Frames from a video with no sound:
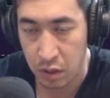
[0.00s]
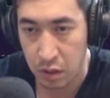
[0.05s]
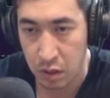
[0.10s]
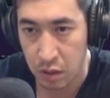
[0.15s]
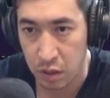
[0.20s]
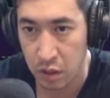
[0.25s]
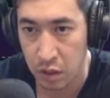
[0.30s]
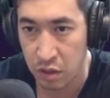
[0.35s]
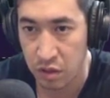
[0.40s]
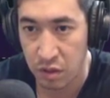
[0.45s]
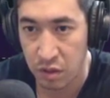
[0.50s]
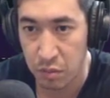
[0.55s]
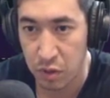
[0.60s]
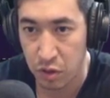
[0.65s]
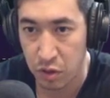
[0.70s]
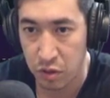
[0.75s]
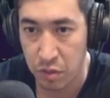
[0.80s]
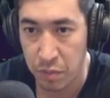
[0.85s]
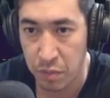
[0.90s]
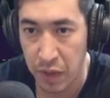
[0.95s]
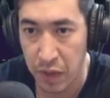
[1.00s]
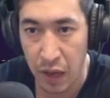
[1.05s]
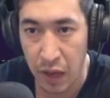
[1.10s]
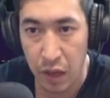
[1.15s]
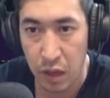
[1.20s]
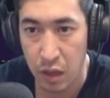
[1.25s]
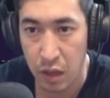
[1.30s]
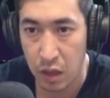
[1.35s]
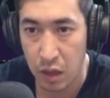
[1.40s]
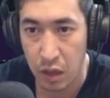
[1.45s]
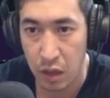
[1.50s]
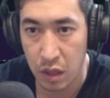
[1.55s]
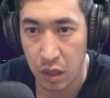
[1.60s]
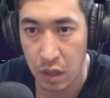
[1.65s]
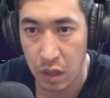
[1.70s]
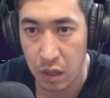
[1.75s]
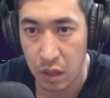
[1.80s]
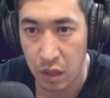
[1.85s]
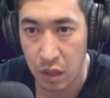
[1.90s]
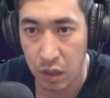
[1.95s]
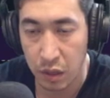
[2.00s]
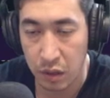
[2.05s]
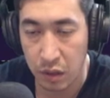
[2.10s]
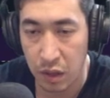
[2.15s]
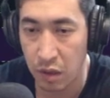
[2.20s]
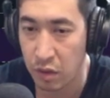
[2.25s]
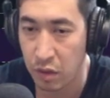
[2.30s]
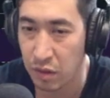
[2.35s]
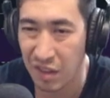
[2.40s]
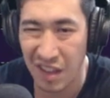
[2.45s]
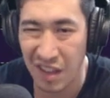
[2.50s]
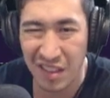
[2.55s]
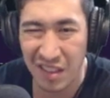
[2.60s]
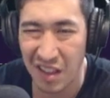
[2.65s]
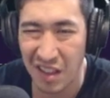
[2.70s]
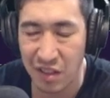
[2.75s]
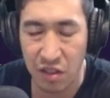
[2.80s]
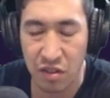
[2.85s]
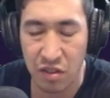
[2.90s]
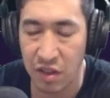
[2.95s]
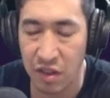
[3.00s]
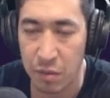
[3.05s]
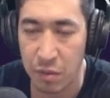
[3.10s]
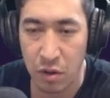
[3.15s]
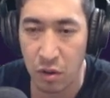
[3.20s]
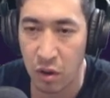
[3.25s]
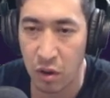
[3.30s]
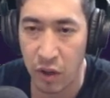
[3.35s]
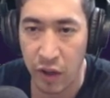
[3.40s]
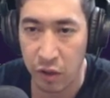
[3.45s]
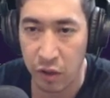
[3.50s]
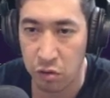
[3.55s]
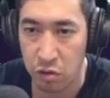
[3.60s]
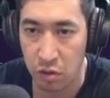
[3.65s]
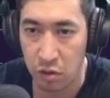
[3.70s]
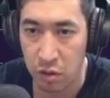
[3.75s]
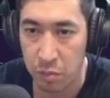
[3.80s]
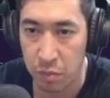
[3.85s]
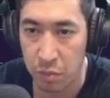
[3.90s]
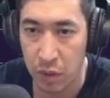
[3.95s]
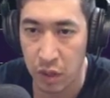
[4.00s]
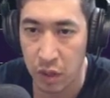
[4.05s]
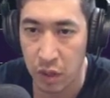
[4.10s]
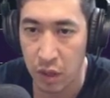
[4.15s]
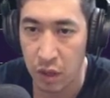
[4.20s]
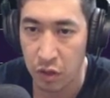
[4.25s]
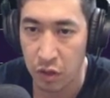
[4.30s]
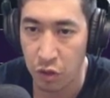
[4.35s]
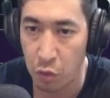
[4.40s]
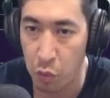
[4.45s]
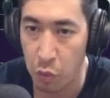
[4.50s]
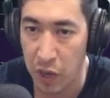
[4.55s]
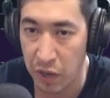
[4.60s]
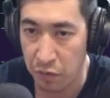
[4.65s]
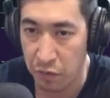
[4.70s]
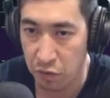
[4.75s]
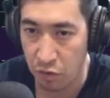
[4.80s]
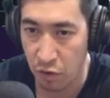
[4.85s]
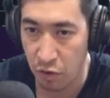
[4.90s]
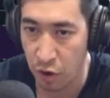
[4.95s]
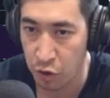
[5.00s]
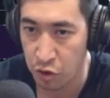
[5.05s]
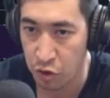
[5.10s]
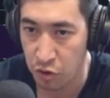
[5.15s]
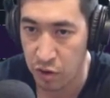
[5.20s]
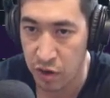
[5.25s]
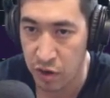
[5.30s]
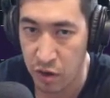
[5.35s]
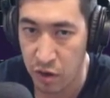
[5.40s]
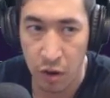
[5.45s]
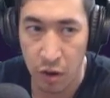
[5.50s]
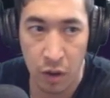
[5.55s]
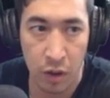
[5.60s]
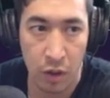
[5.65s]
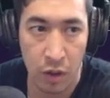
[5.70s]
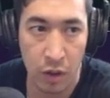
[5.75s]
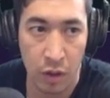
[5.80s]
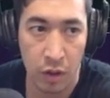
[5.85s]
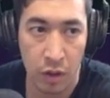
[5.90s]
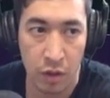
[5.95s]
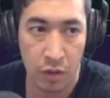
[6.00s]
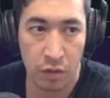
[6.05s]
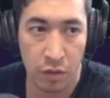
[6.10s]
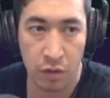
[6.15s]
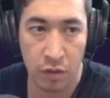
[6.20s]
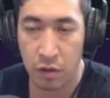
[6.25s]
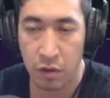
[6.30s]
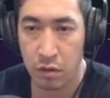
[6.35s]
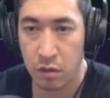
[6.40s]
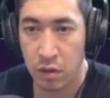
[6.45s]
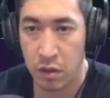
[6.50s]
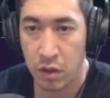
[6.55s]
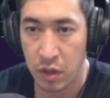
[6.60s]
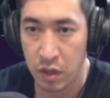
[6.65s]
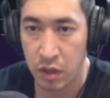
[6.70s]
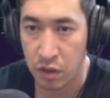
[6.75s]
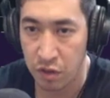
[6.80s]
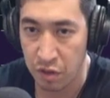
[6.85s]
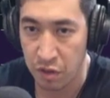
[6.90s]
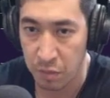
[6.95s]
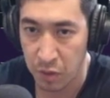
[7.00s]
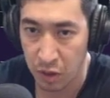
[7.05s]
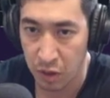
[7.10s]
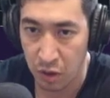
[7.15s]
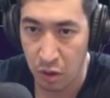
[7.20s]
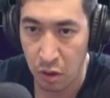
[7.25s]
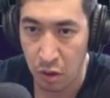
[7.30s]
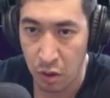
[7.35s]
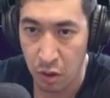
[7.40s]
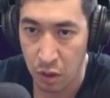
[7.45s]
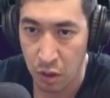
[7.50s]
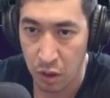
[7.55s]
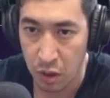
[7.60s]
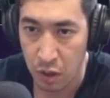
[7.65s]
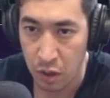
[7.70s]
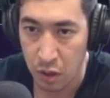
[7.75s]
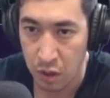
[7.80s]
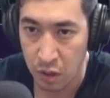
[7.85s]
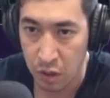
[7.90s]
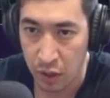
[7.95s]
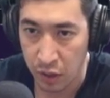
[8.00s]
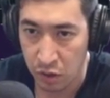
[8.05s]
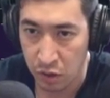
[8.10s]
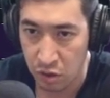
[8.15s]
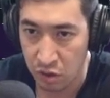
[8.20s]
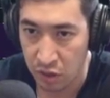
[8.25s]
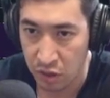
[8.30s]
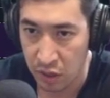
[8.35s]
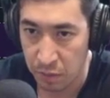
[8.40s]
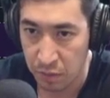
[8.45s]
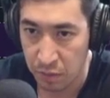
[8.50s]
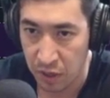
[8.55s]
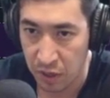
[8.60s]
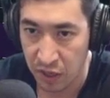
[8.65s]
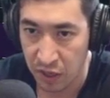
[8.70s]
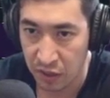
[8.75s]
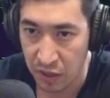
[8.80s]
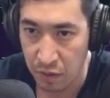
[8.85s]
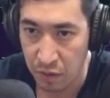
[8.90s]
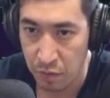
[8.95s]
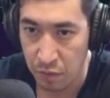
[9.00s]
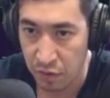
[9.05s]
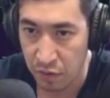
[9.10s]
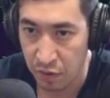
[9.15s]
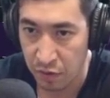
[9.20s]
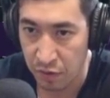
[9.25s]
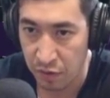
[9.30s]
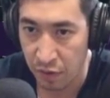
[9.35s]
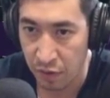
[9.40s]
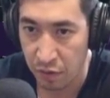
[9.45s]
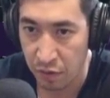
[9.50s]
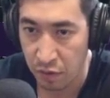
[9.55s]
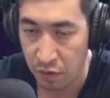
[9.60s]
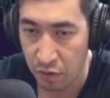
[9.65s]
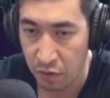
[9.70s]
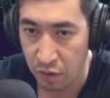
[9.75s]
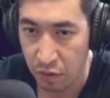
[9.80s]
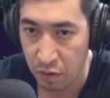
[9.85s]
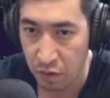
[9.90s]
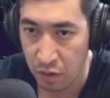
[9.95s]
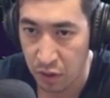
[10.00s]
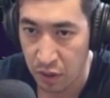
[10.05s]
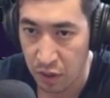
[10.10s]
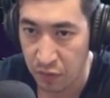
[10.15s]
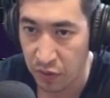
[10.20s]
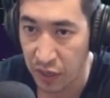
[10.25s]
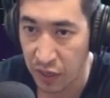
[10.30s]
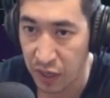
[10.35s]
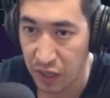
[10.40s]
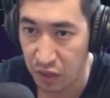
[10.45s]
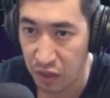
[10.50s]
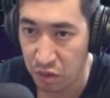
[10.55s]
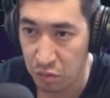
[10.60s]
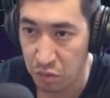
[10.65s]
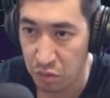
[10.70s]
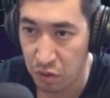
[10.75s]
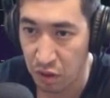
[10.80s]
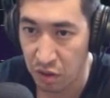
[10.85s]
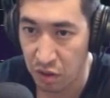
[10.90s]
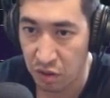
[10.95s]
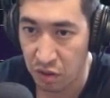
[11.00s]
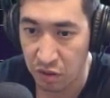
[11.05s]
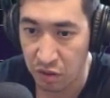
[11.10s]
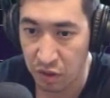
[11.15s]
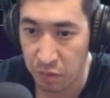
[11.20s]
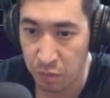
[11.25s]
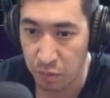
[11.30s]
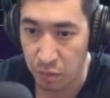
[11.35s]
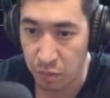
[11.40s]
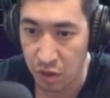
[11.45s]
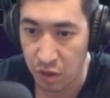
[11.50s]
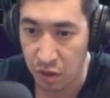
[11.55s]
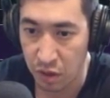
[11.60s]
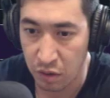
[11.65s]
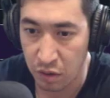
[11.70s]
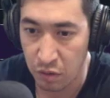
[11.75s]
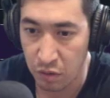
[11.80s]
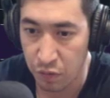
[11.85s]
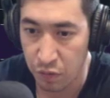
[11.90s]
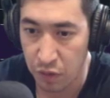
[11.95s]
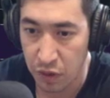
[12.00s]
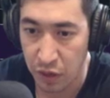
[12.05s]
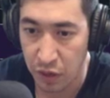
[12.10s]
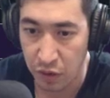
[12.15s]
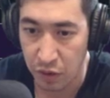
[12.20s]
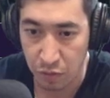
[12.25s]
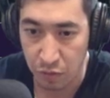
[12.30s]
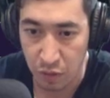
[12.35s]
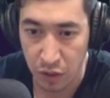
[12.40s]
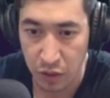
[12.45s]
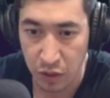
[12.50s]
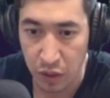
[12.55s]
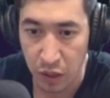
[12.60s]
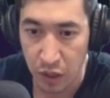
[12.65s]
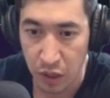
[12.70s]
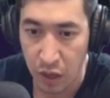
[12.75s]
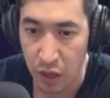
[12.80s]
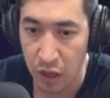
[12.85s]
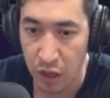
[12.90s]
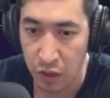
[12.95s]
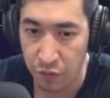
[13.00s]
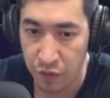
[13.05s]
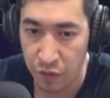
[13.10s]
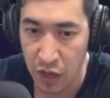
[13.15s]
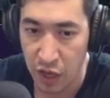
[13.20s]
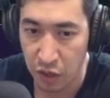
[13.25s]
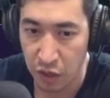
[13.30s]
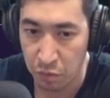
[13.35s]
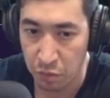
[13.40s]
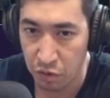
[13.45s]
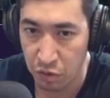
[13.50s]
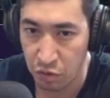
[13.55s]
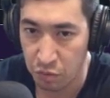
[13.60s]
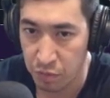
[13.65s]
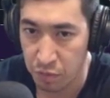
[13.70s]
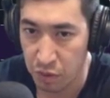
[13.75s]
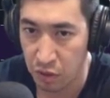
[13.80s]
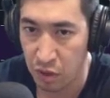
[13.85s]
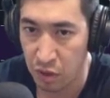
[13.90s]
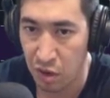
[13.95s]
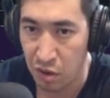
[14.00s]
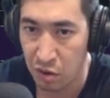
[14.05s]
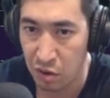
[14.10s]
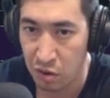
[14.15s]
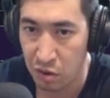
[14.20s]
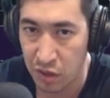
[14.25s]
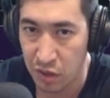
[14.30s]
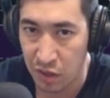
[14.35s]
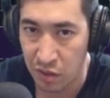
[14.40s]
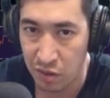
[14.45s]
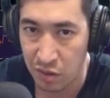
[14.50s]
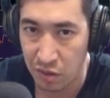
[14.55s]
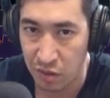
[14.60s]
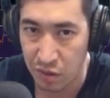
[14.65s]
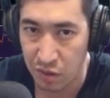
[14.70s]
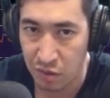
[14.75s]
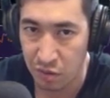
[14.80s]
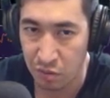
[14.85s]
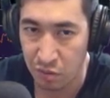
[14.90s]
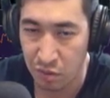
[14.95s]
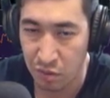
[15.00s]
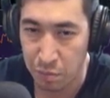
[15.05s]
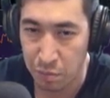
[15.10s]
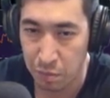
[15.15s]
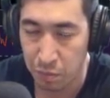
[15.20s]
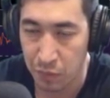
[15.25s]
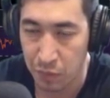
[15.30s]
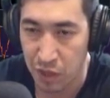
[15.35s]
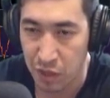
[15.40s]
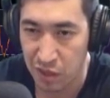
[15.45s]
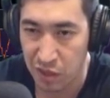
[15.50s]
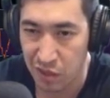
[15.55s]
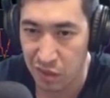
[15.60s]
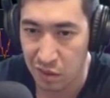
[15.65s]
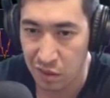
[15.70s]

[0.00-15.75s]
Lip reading: Yeah, similar to BAT. Like, no, not the same at all, actually, but the wave structure here, so is similar. Like, it just keeps hitting that resistance. So if it can get through this, this can go for a nice run. The volume's super low. That's the only kind of